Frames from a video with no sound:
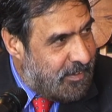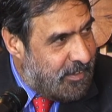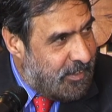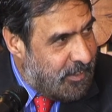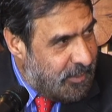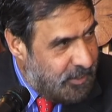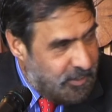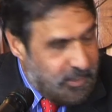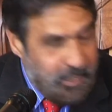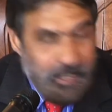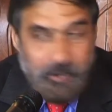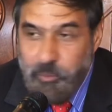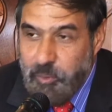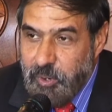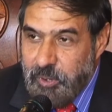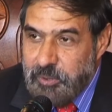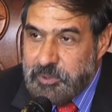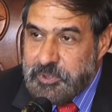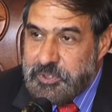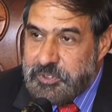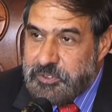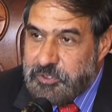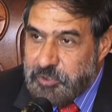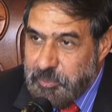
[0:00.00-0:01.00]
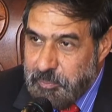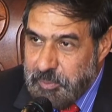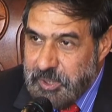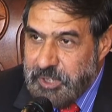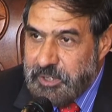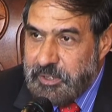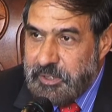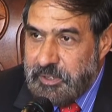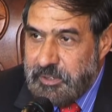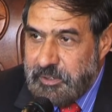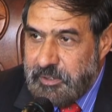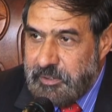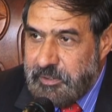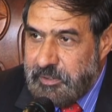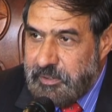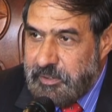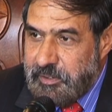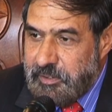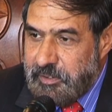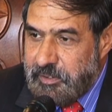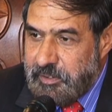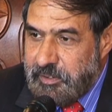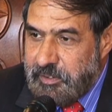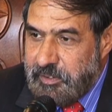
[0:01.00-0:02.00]
India wants to be
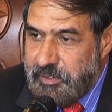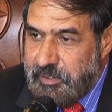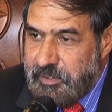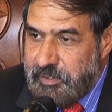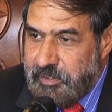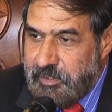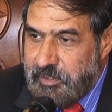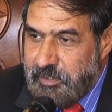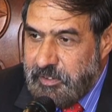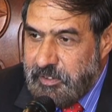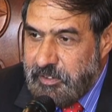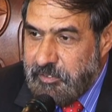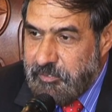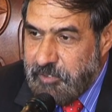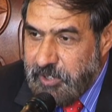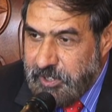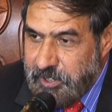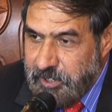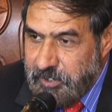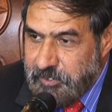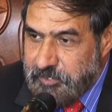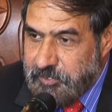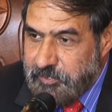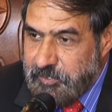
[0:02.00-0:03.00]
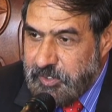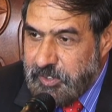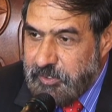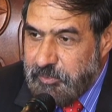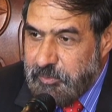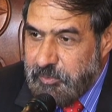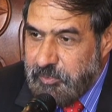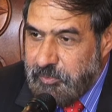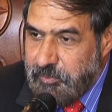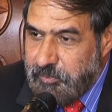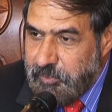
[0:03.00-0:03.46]
one of the